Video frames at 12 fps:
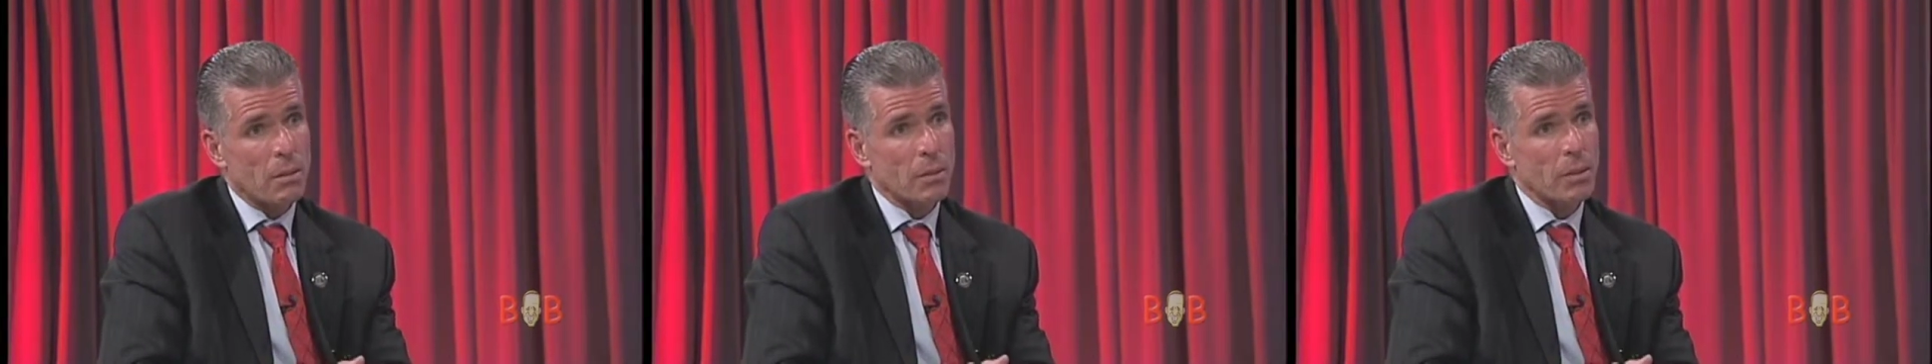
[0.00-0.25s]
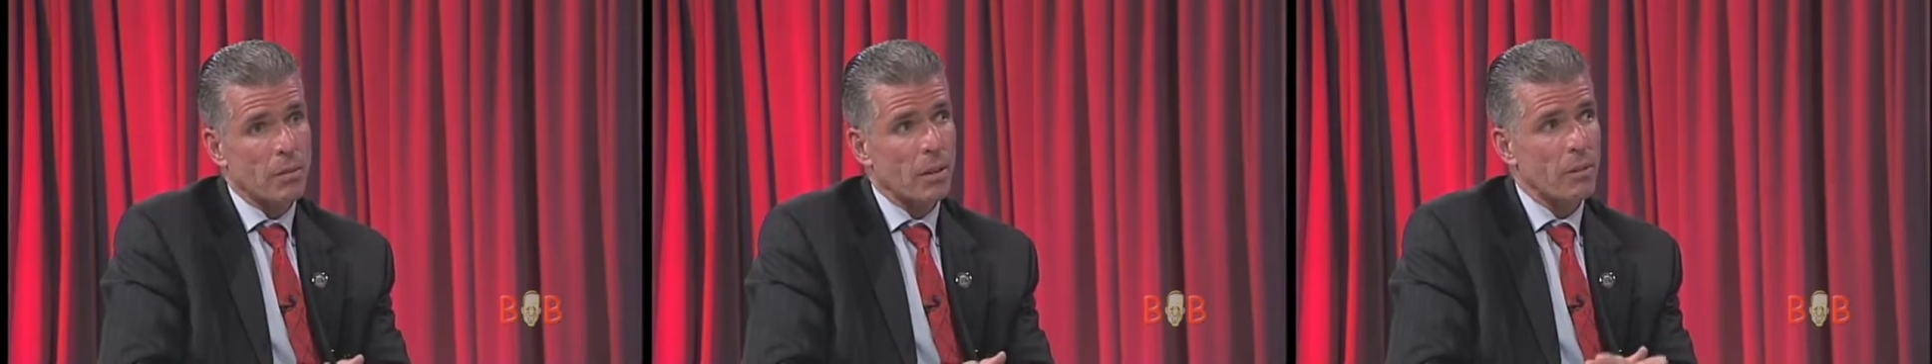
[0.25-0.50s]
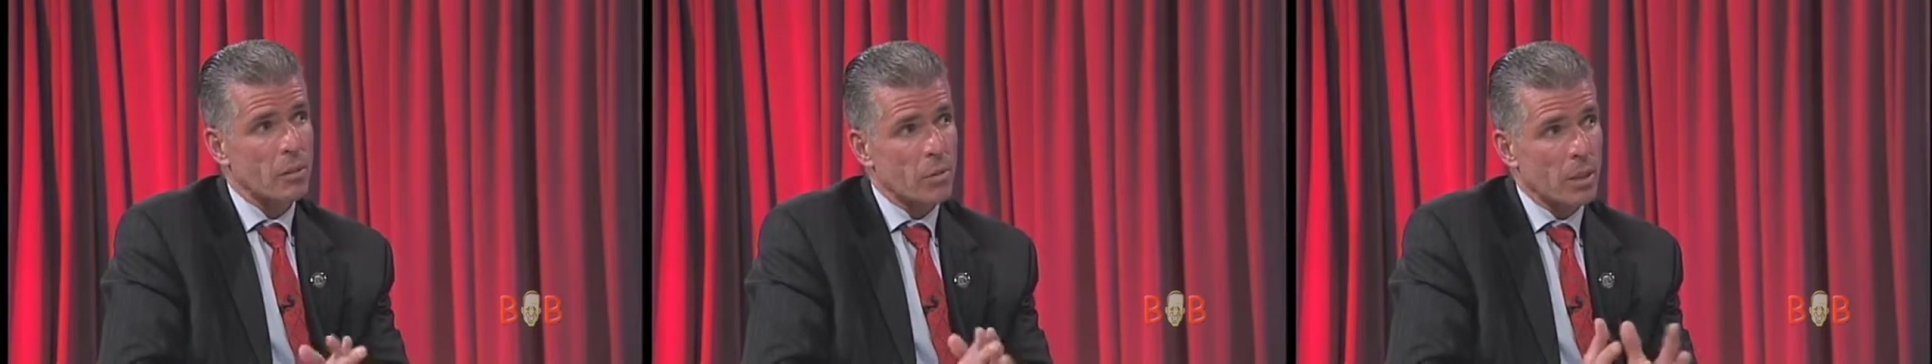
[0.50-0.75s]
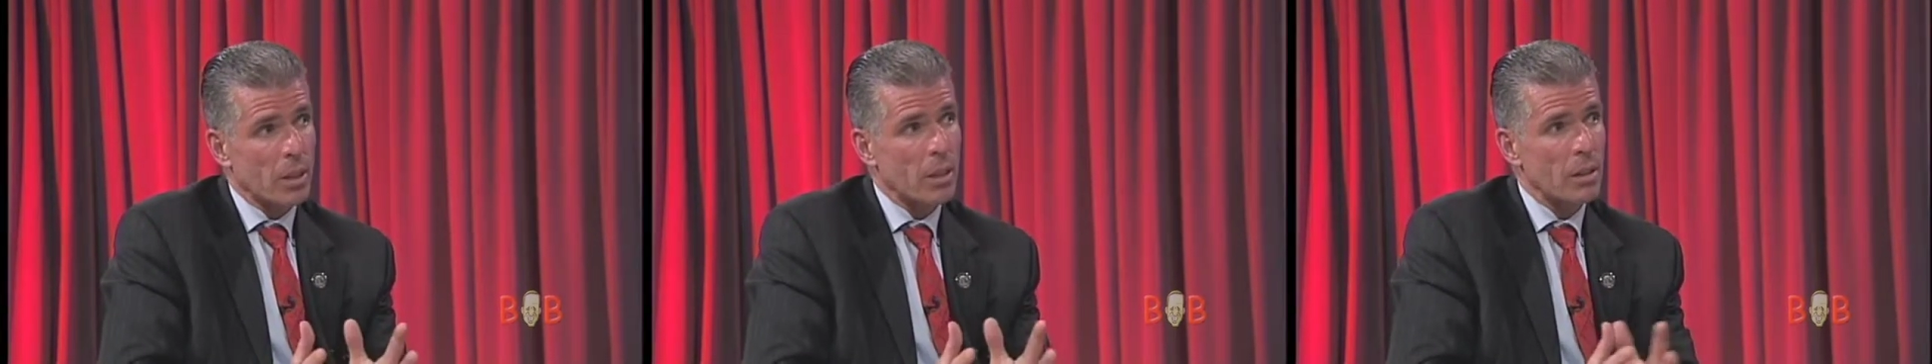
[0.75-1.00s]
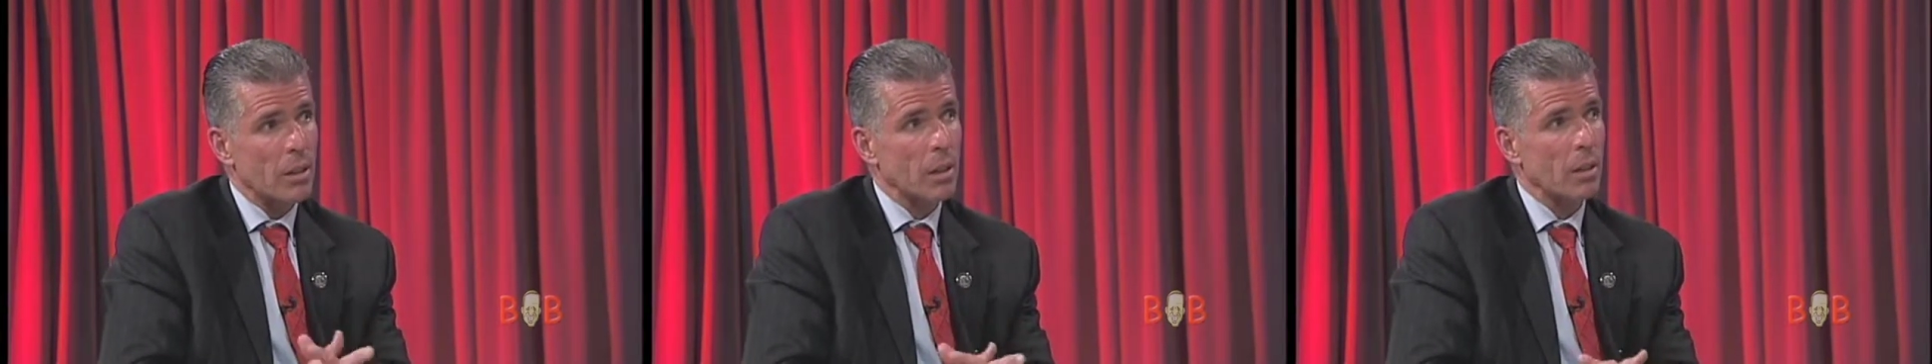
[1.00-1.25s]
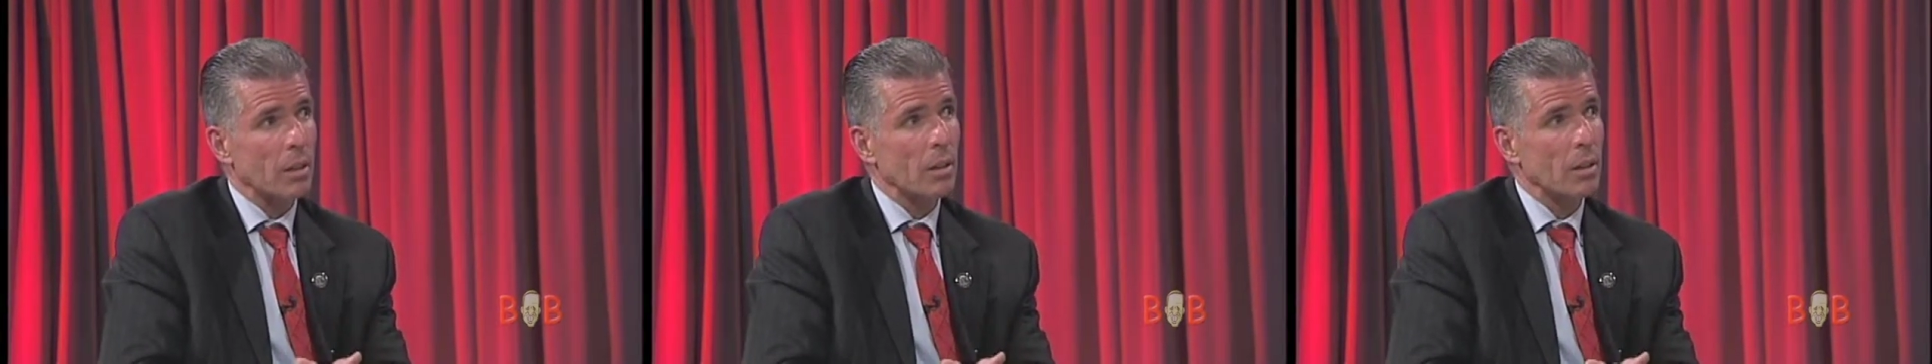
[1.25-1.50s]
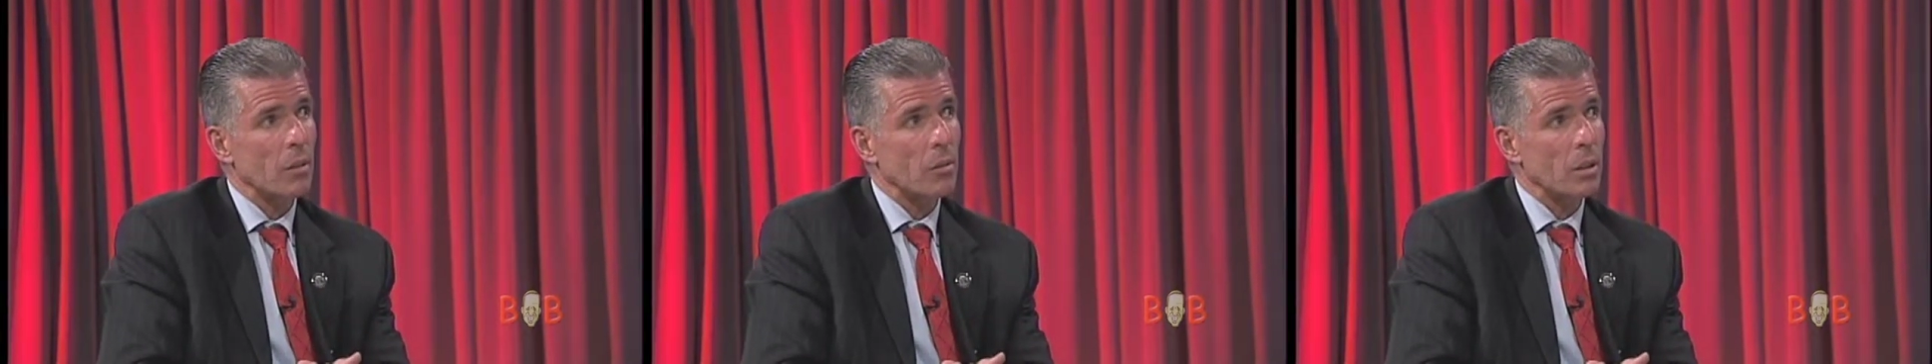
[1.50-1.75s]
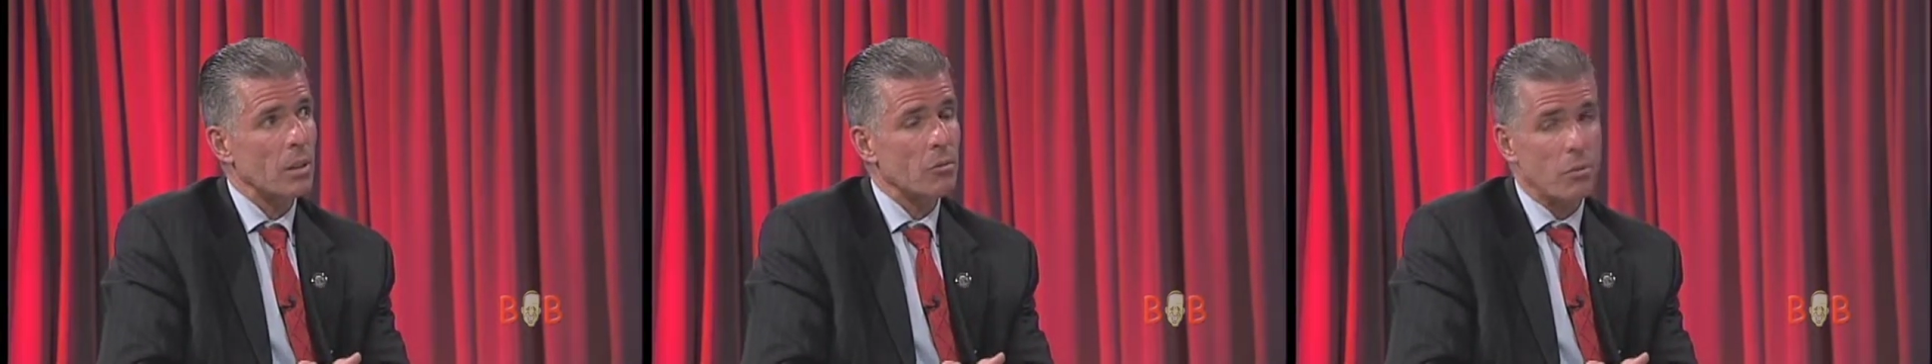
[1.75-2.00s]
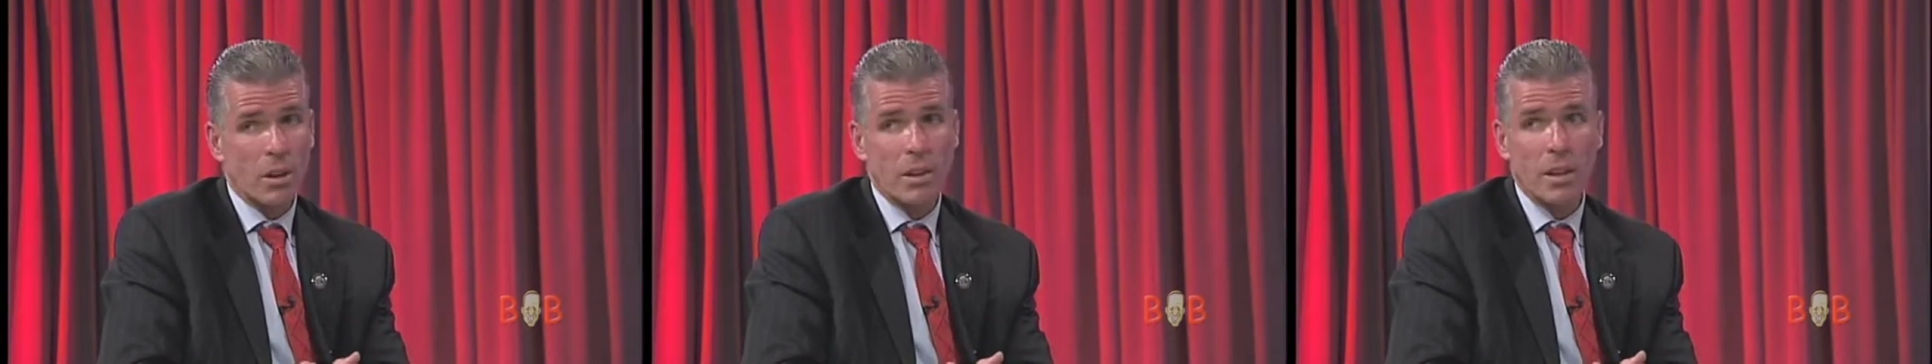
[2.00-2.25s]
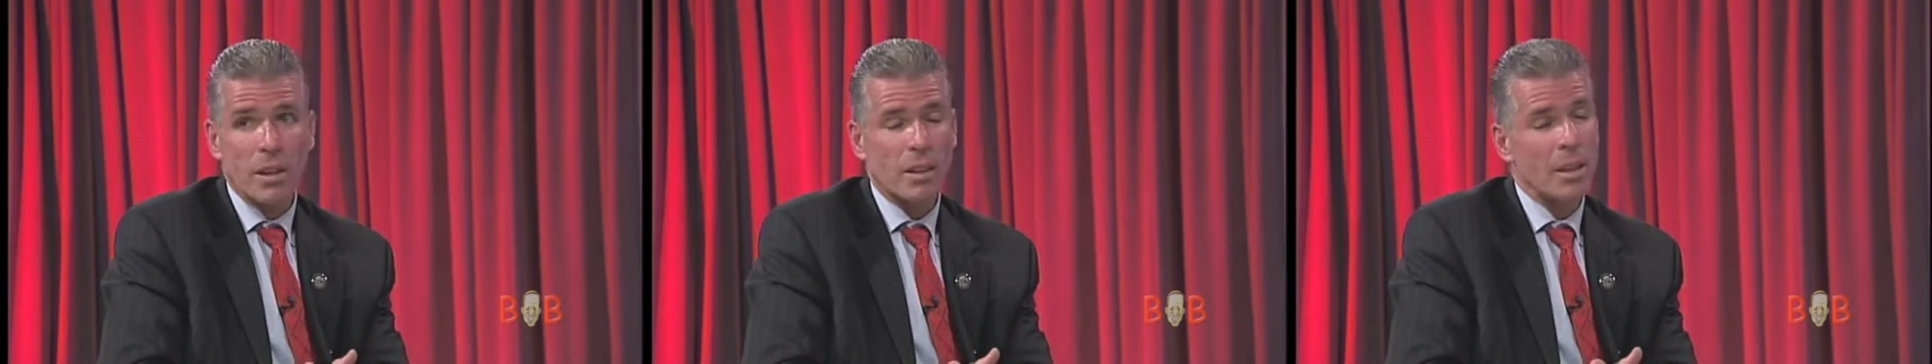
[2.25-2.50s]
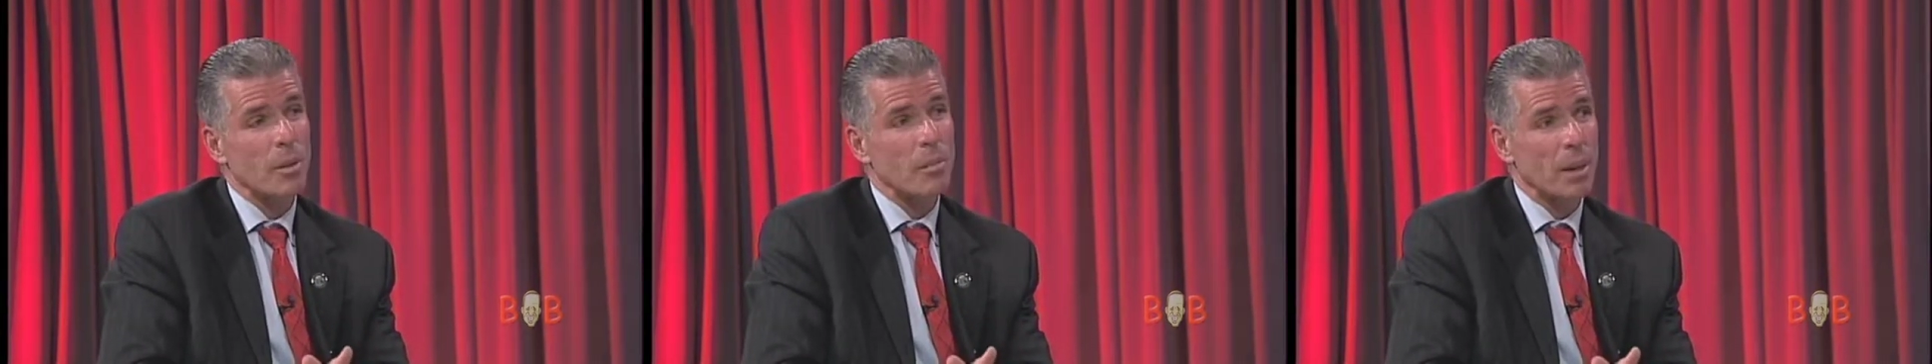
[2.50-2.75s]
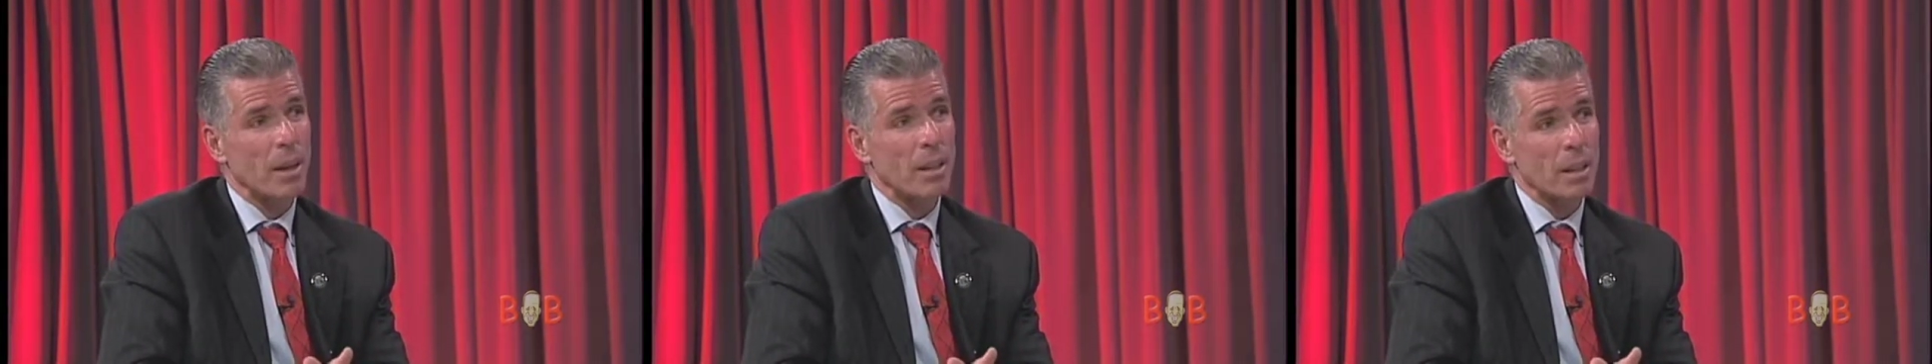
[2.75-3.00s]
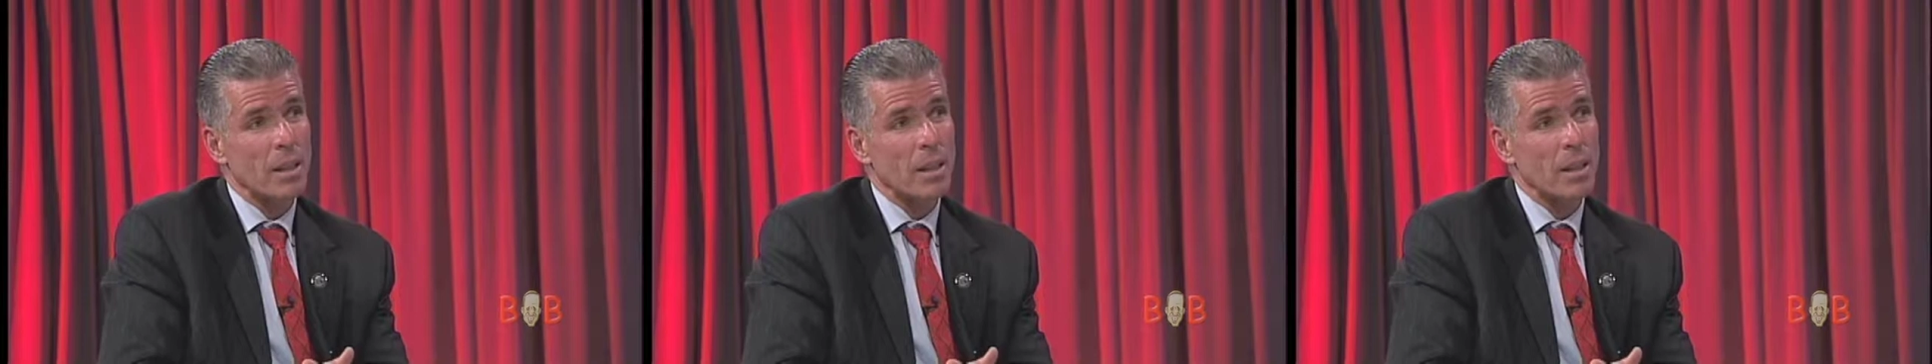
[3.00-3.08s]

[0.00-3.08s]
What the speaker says: Tavares, when he was running and campaigning,